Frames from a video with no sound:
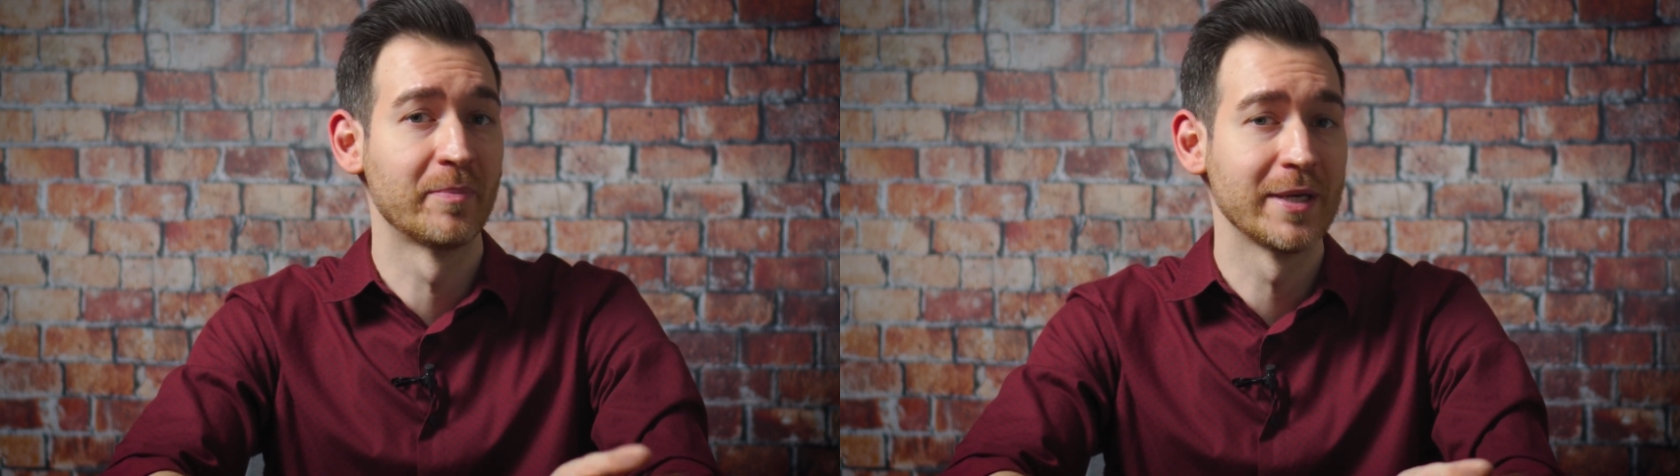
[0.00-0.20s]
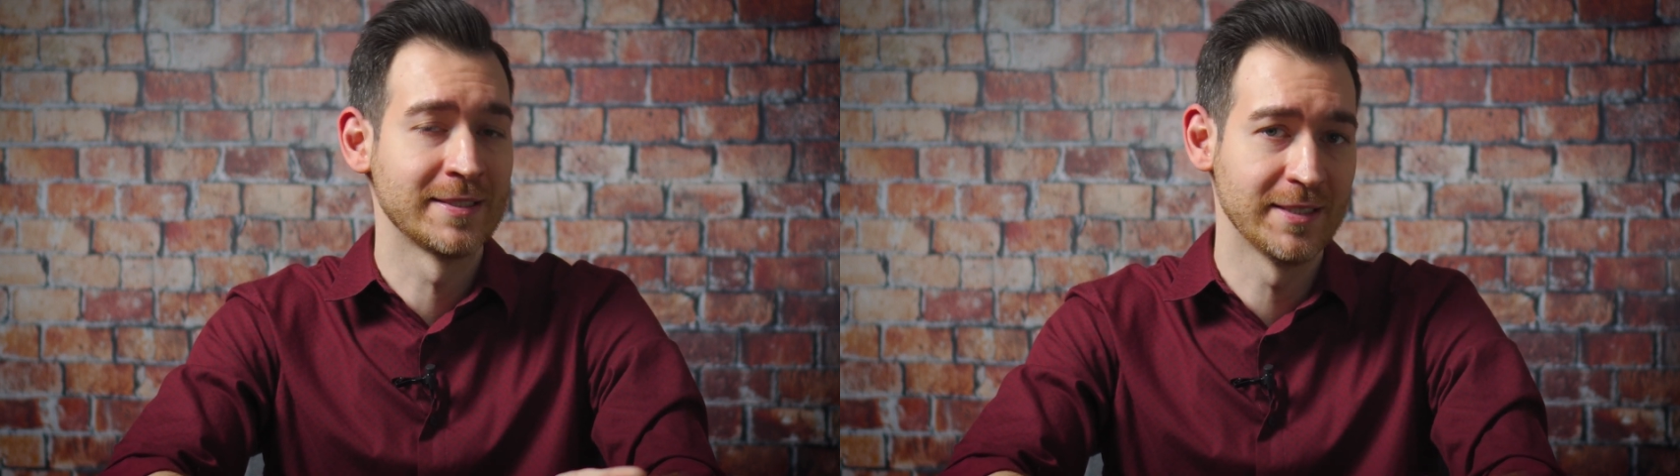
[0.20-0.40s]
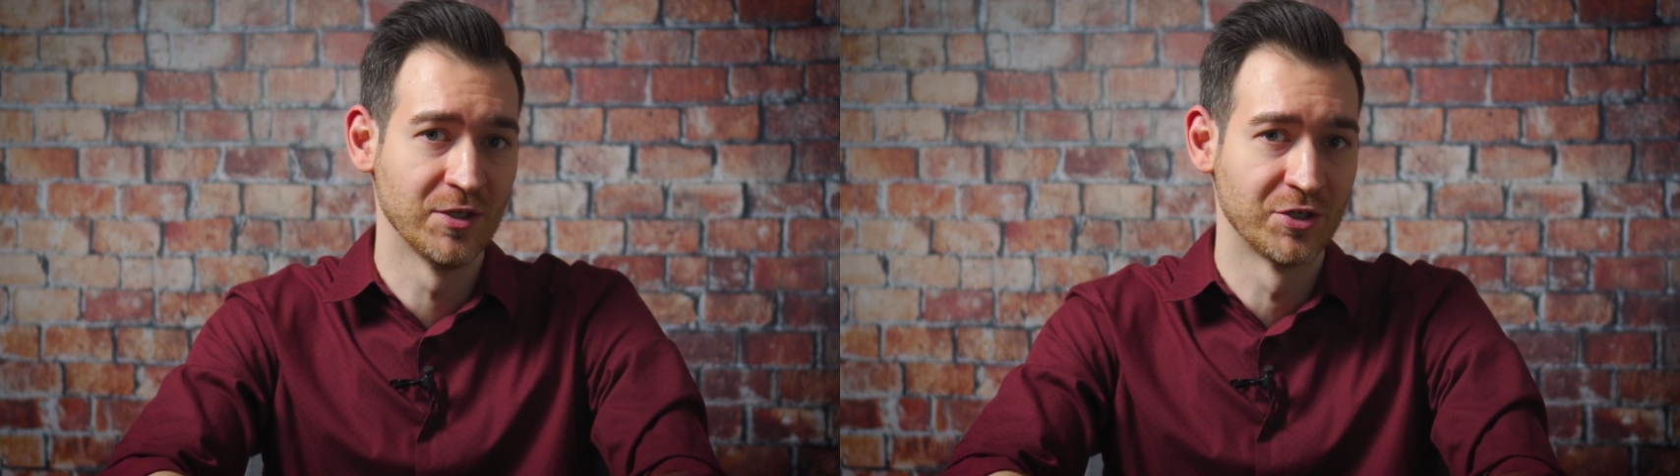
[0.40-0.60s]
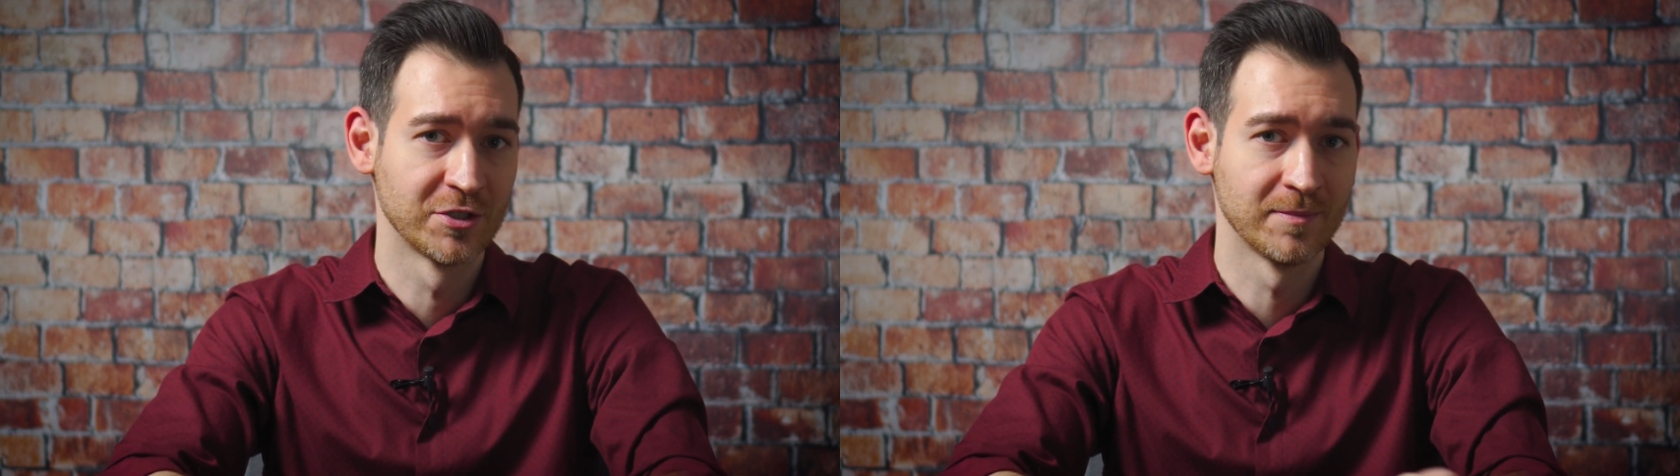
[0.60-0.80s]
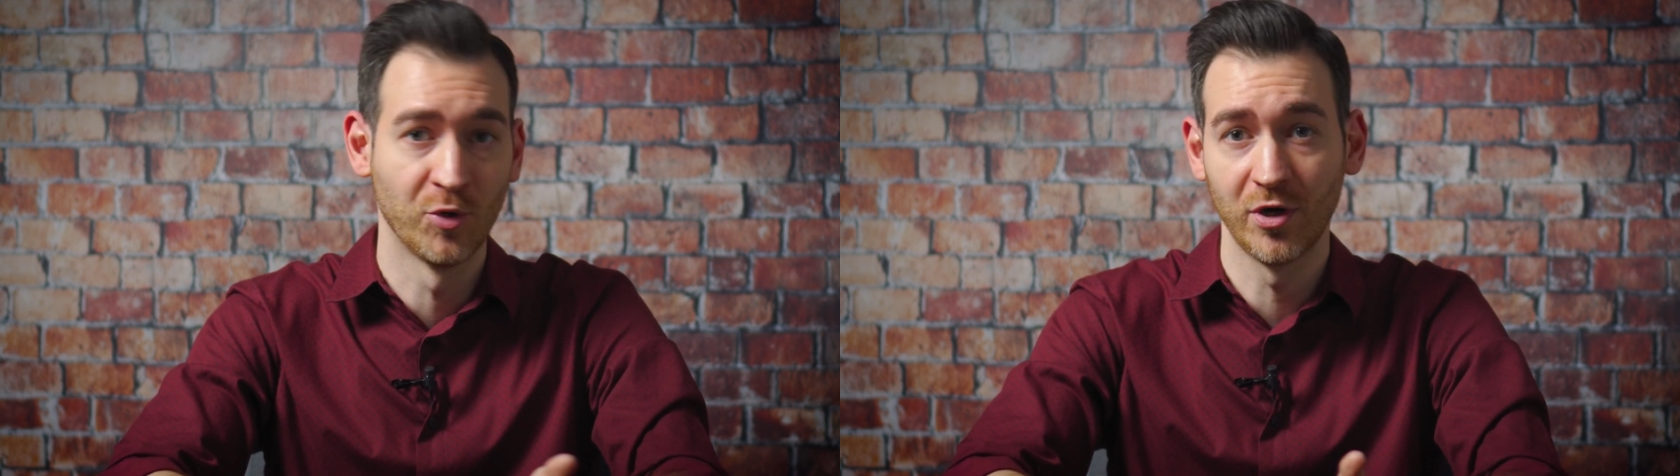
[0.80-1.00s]
best
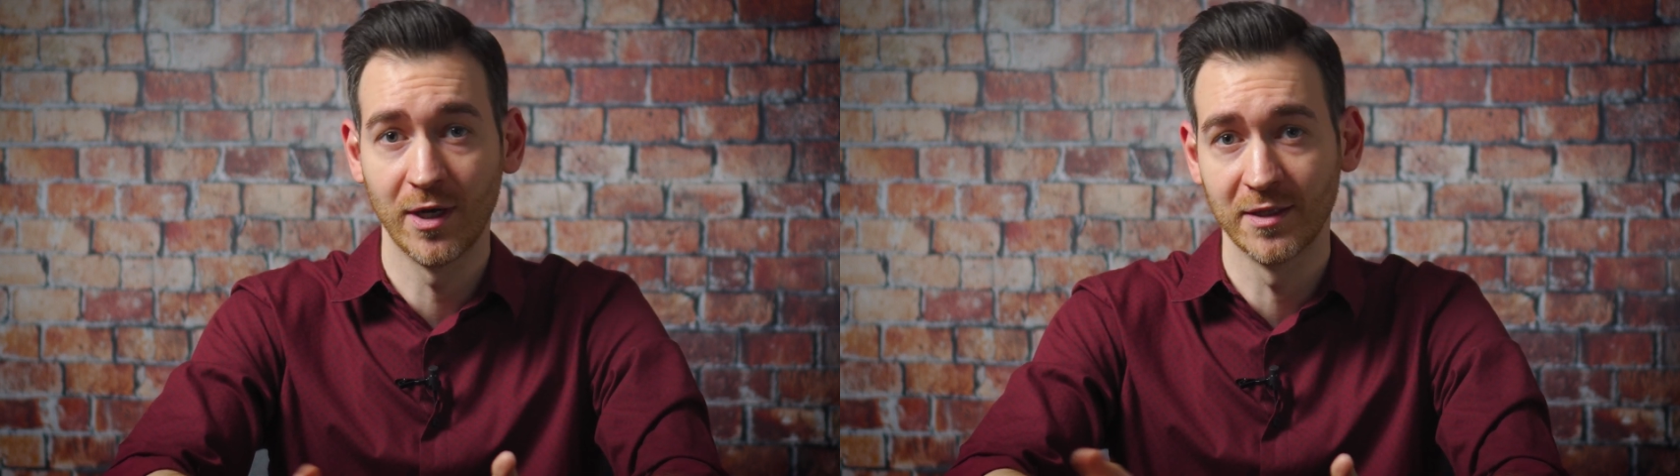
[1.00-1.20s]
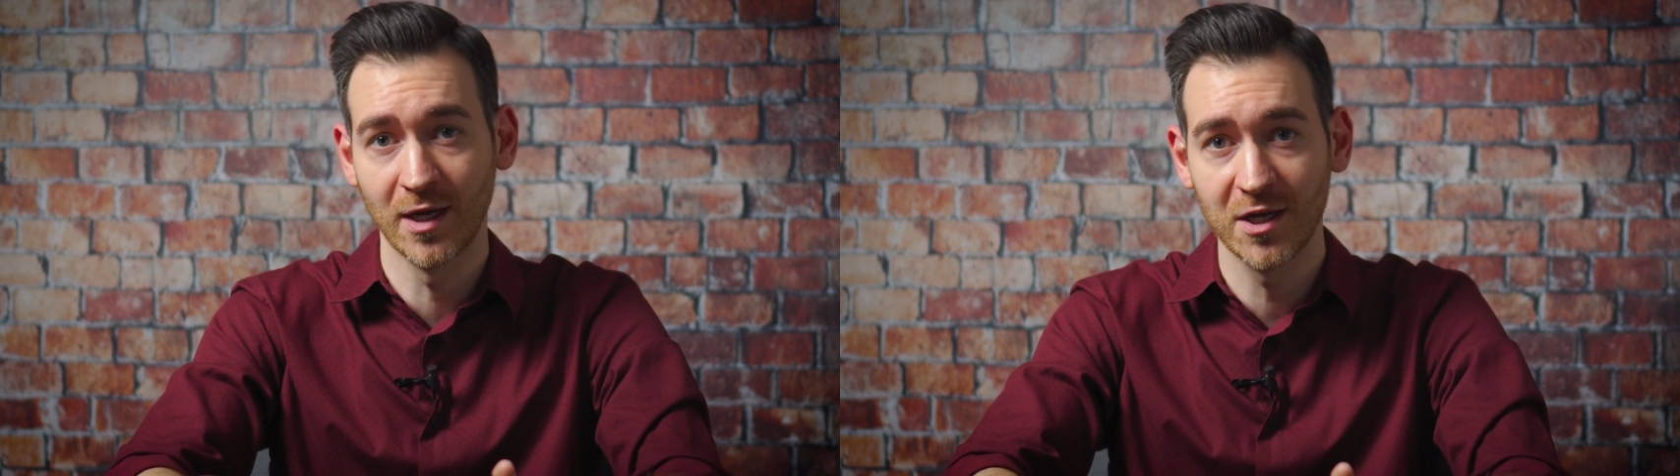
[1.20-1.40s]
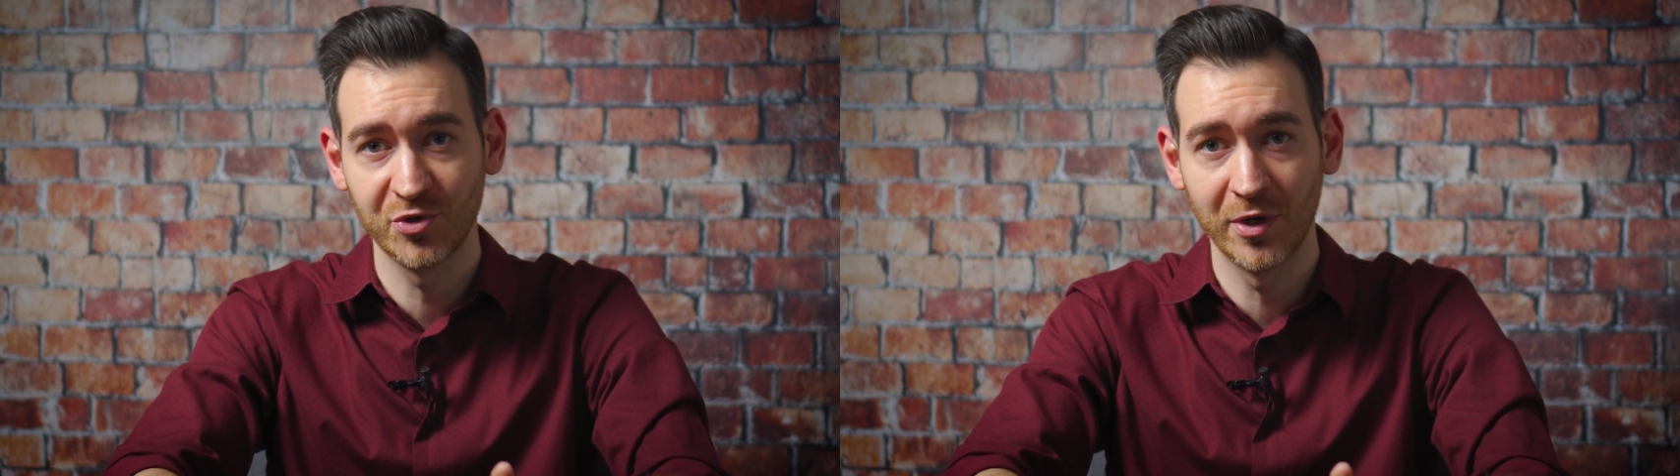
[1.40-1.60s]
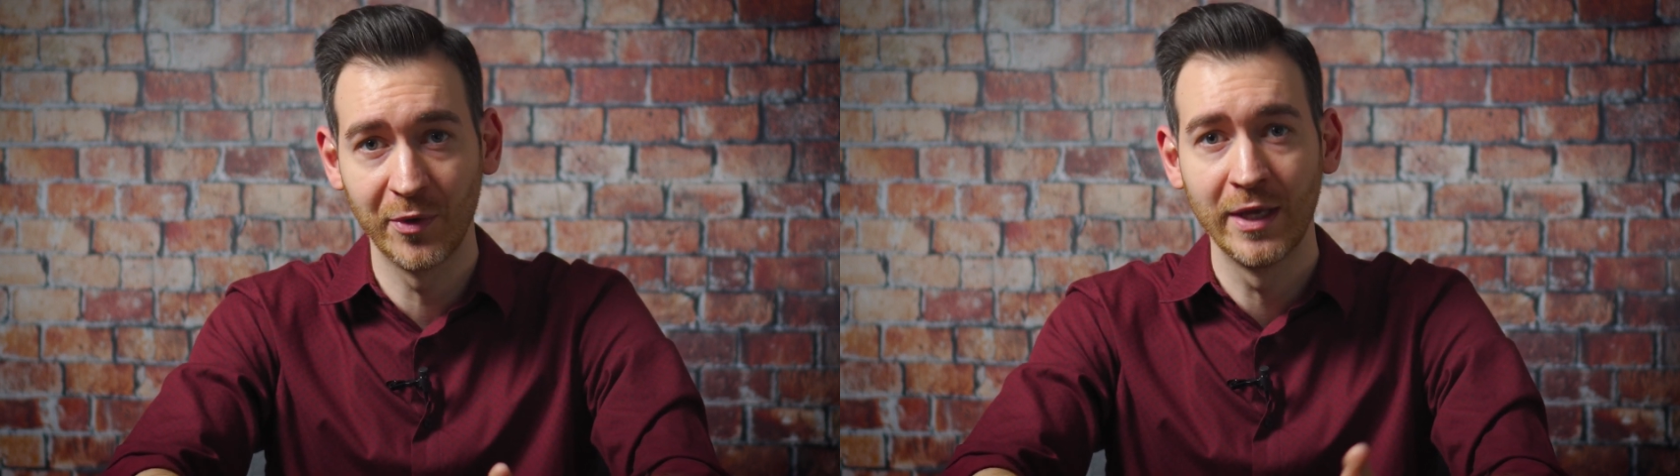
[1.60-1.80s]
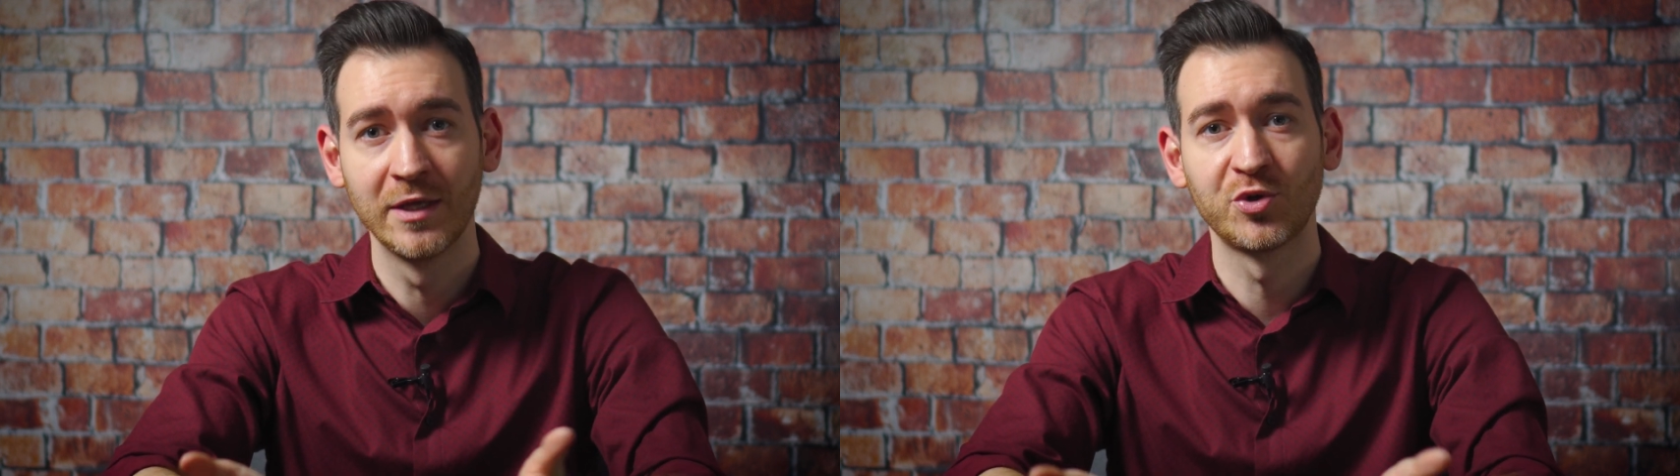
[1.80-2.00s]
sellers, or on the contrary,